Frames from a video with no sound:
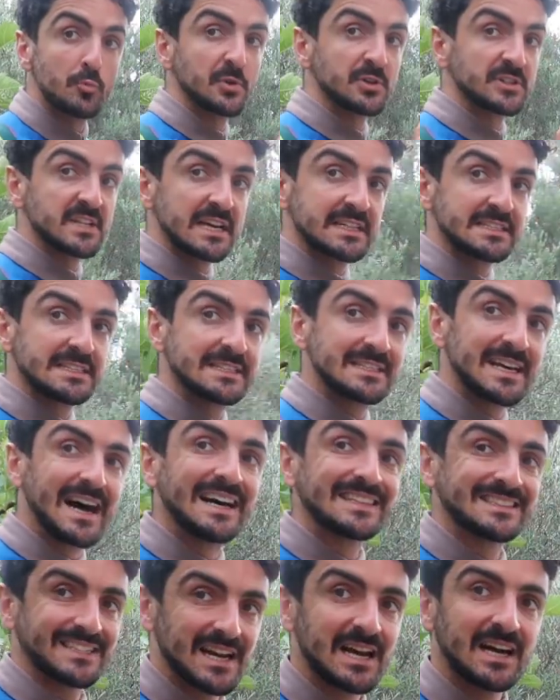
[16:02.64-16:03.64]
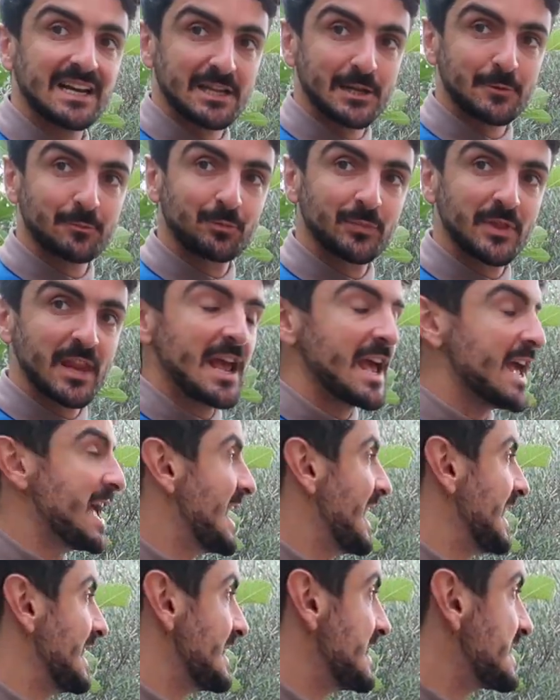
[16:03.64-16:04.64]
protected Atrani.
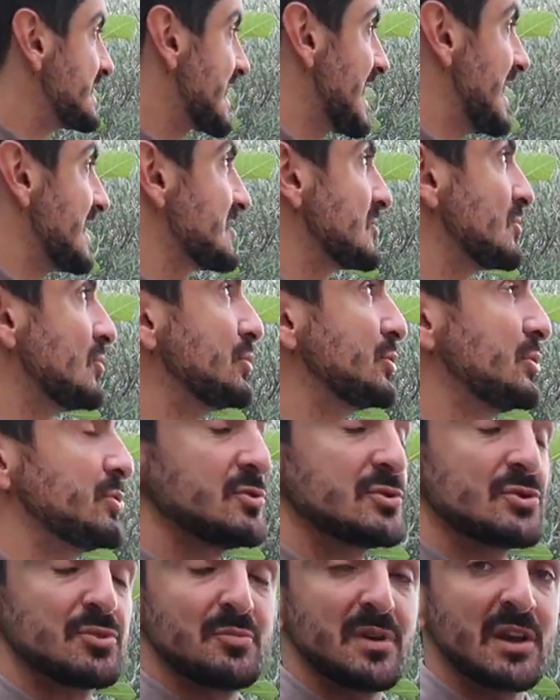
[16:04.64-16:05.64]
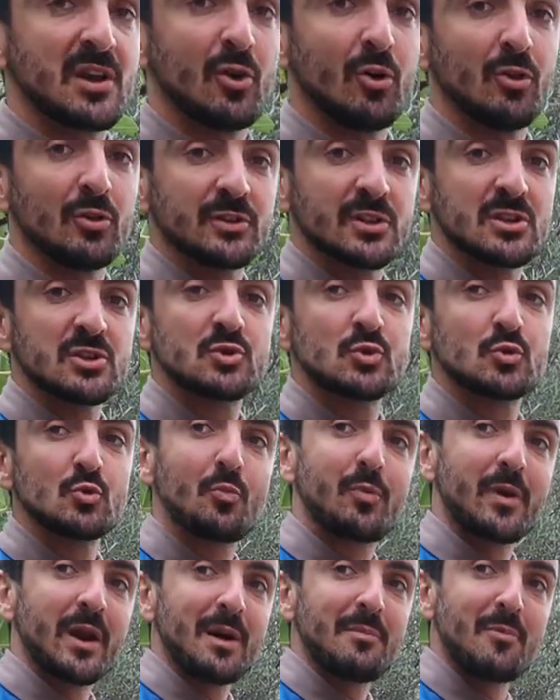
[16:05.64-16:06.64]
And this castle used to be called
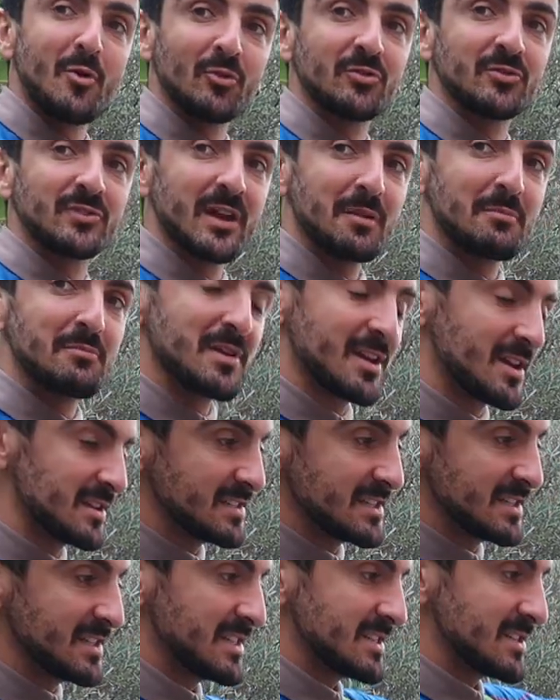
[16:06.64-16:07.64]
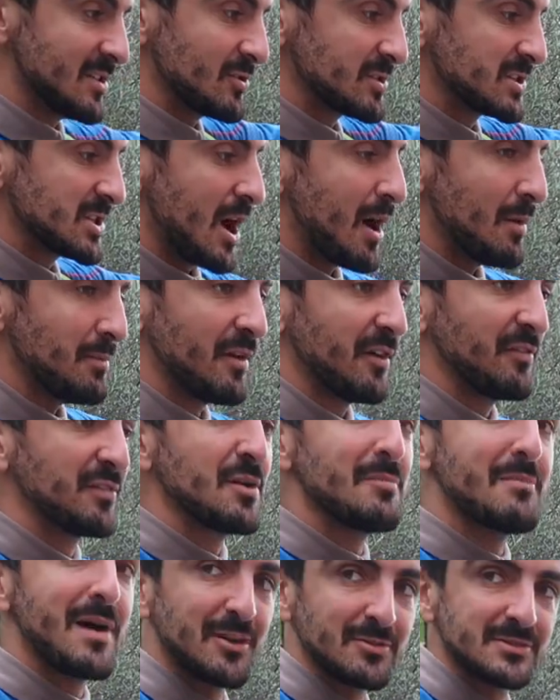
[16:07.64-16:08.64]
Supramonte because it is on top, top of, of, the
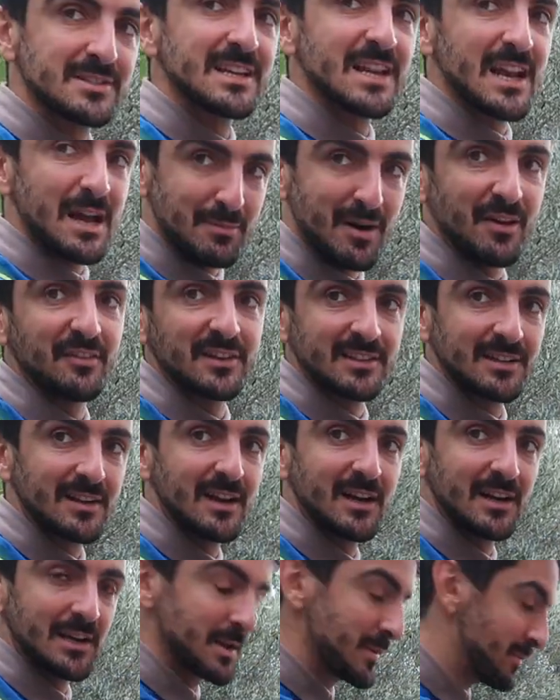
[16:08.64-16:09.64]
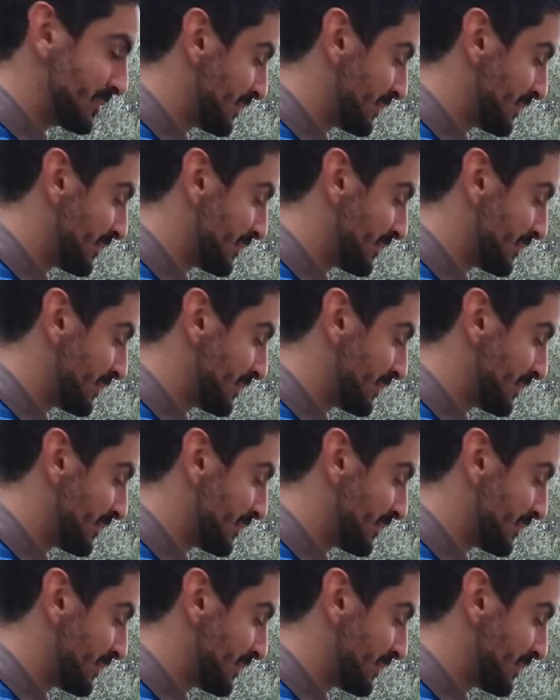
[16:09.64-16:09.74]
mountain. mountain. above Atrani.